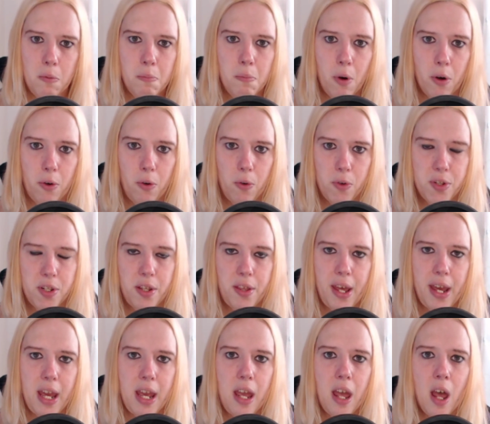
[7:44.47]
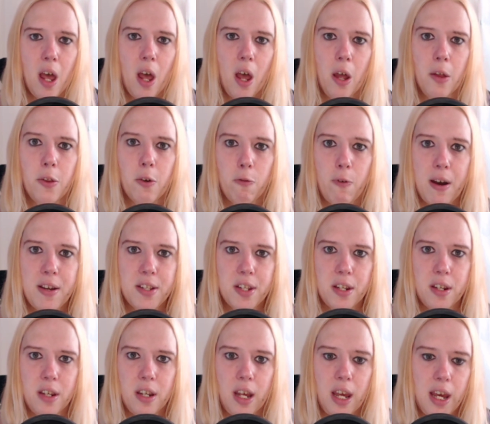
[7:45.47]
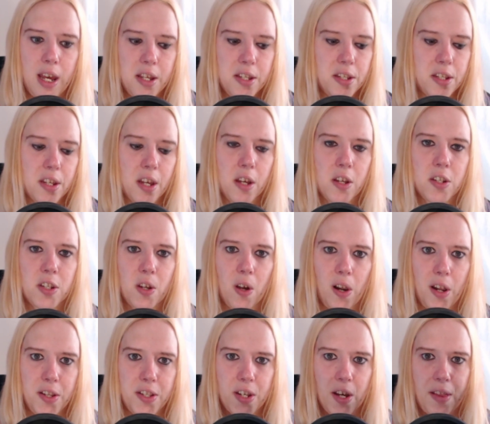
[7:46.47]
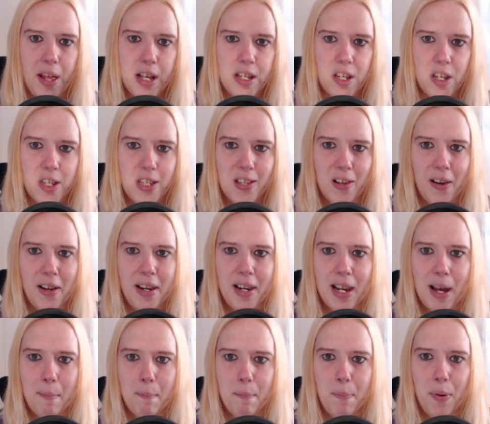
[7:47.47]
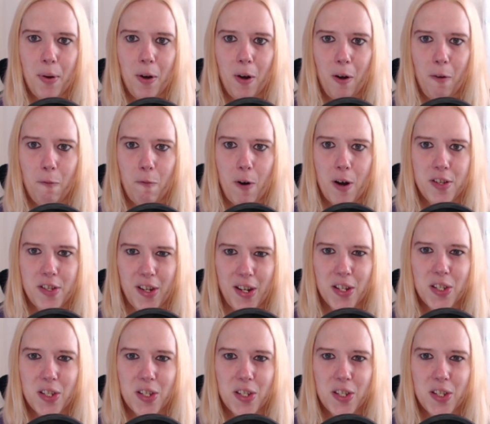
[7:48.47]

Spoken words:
models, the resin is solid, so that's a solid lump of resin.